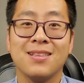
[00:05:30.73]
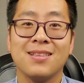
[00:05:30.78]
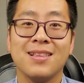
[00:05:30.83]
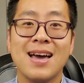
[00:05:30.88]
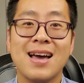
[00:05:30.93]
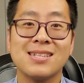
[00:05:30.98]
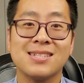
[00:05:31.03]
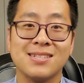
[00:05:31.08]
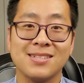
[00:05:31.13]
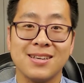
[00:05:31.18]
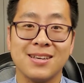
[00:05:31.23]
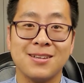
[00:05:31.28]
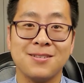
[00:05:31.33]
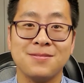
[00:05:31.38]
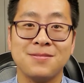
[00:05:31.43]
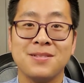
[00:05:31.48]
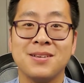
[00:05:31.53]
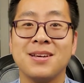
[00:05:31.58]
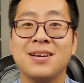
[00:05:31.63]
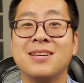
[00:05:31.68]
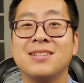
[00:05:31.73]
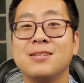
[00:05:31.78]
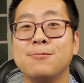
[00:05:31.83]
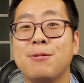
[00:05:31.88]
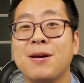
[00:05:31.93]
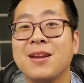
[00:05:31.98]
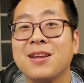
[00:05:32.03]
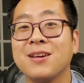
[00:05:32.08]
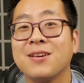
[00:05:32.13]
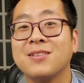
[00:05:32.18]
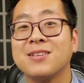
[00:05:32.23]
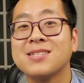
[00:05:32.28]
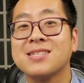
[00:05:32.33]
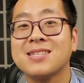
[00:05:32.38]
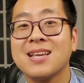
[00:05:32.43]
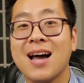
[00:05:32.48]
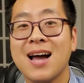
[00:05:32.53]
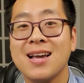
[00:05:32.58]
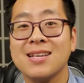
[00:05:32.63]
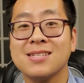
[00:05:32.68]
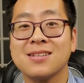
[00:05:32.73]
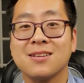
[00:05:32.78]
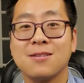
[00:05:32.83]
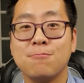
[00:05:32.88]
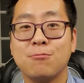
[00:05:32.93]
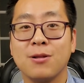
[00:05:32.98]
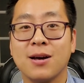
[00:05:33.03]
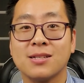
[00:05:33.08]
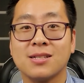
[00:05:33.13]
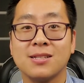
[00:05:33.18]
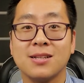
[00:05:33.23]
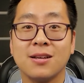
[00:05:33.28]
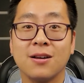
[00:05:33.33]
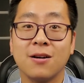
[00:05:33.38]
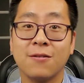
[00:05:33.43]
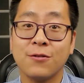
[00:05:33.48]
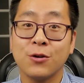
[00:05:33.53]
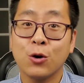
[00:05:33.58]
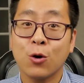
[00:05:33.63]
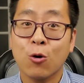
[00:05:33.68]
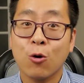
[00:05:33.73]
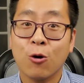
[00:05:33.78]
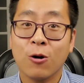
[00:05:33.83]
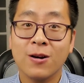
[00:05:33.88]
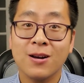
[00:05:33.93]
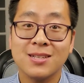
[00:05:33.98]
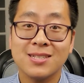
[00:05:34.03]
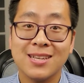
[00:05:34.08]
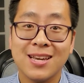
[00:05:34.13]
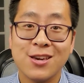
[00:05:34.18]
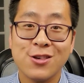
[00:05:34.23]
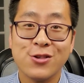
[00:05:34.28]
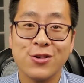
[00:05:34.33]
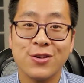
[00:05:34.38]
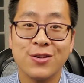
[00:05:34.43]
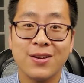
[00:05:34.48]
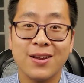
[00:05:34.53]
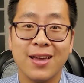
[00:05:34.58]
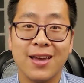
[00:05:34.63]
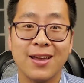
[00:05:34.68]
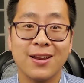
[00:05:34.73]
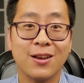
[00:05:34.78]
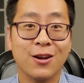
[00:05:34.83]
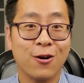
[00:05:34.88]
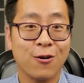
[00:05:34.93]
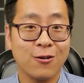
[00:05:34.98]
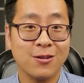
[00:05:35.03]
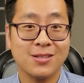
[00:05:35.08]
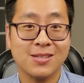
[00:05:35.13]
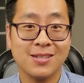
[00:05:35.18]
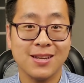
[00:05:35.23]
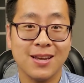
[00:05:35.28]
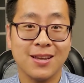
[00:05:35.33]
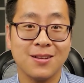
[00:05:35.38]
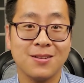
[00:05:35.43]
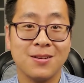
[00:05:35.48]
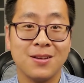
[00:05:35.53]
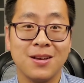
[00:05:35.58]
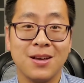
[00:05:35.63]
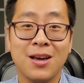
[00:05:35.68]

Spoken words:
Lastly, depending on the size and complexity of your organization and current state,